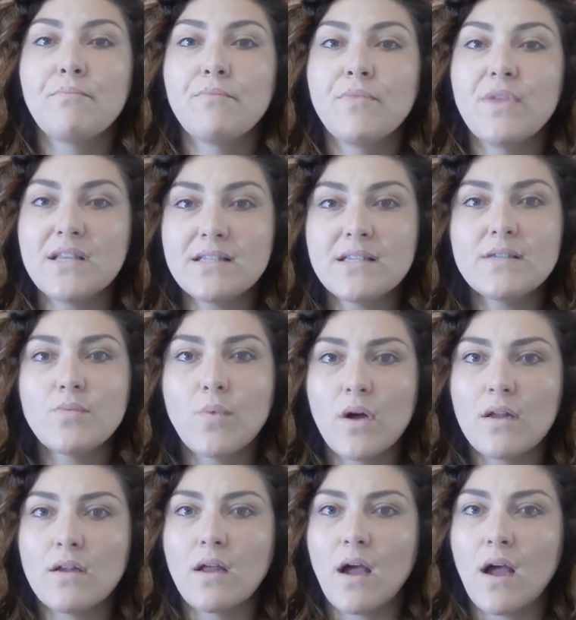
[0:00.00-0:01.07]
This is
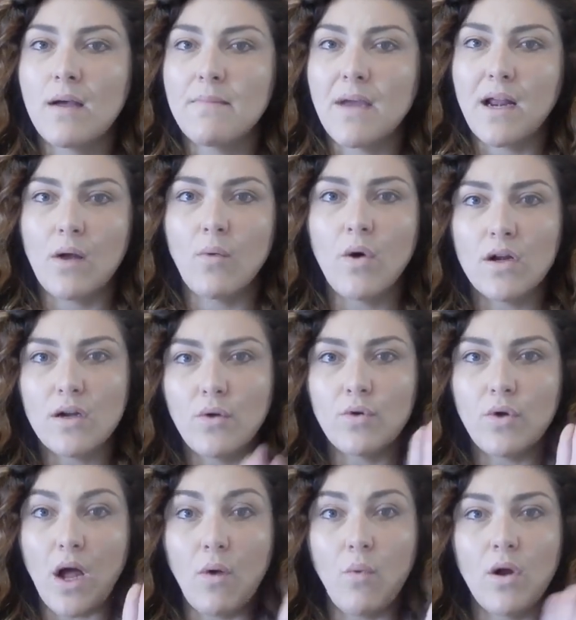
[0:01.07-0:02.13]
one, and I want
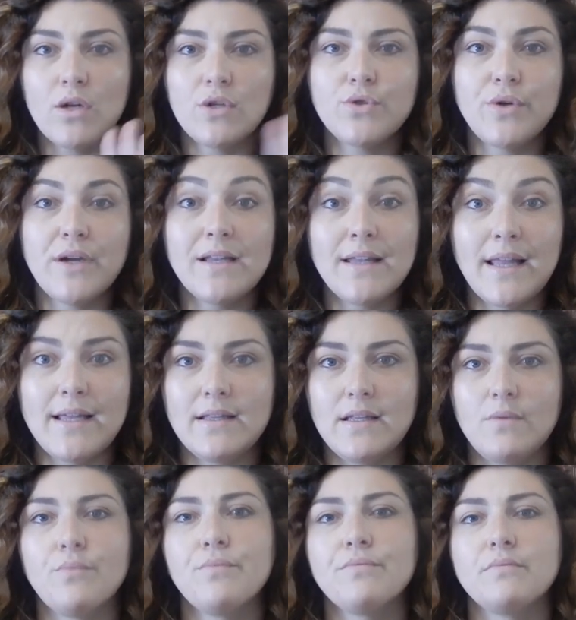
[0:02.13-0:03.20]
to tread
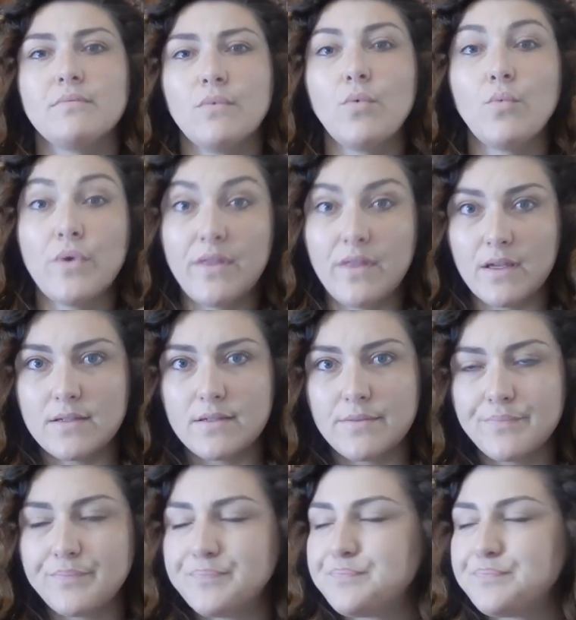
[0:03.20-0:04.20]
lightly with this.